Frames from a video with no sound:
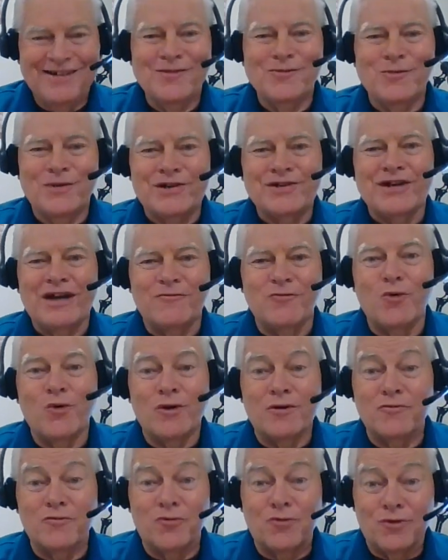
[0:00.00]
which I've
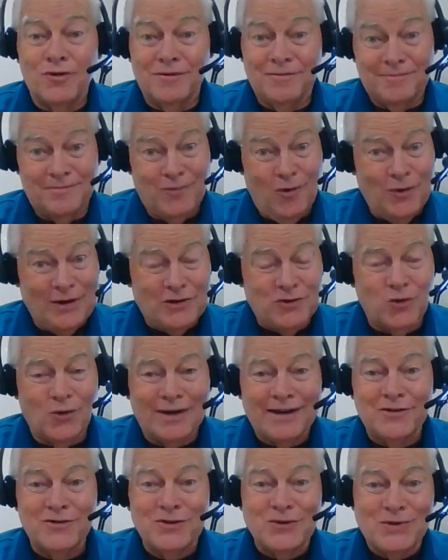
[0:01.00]
worn for
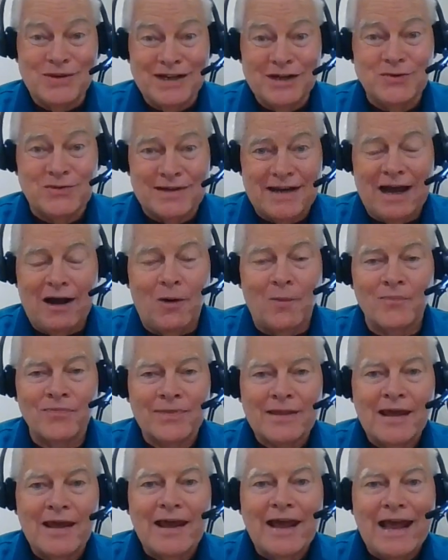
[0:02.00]
22 years now
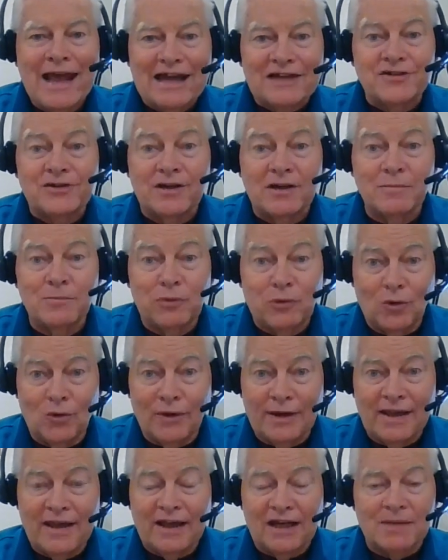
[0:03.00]
as an
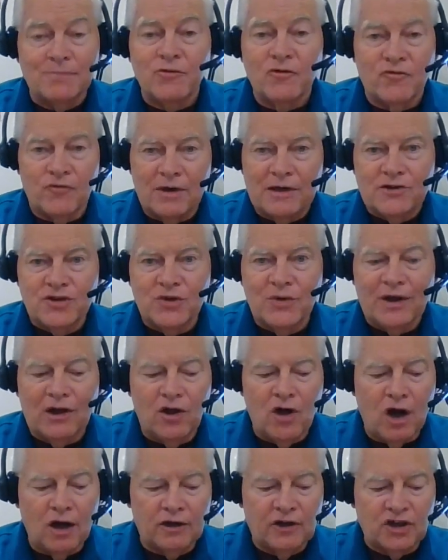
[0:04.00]
employee and a professor at
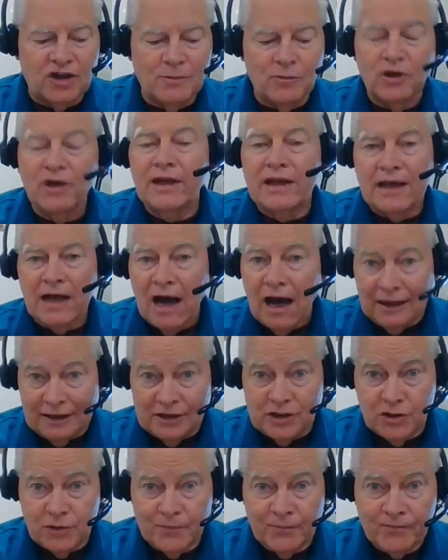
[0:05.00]
Cuyahoga Community
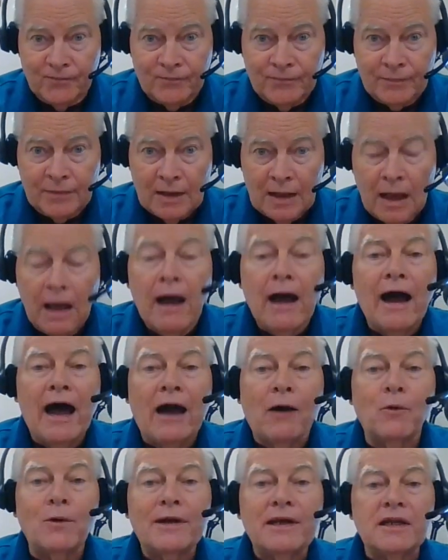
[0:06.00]
College.
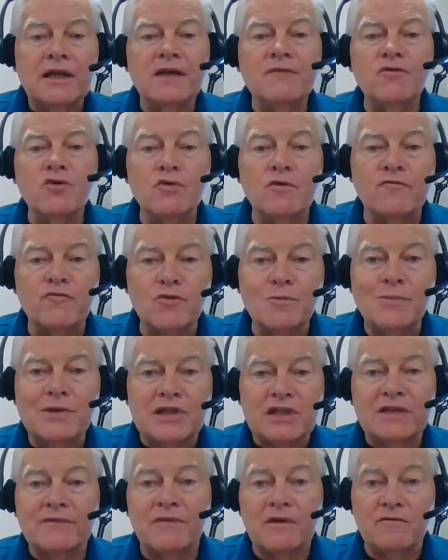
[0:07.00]
I wanted to give you a few
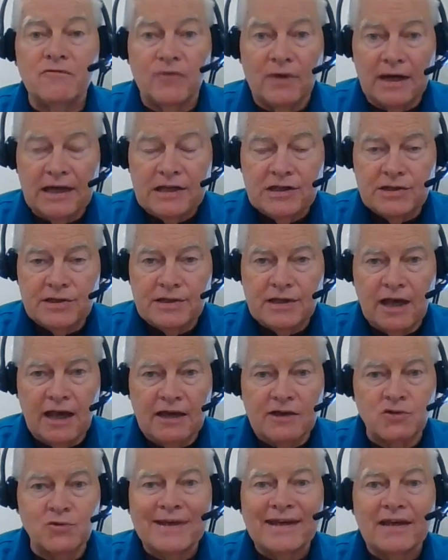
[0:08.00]
bits of advice
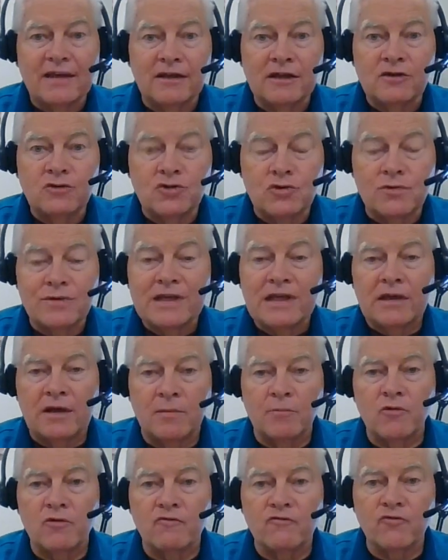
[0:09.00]
as we get into the
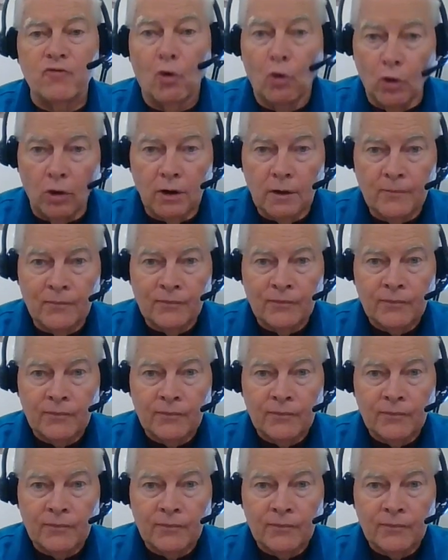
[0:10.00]
number 4,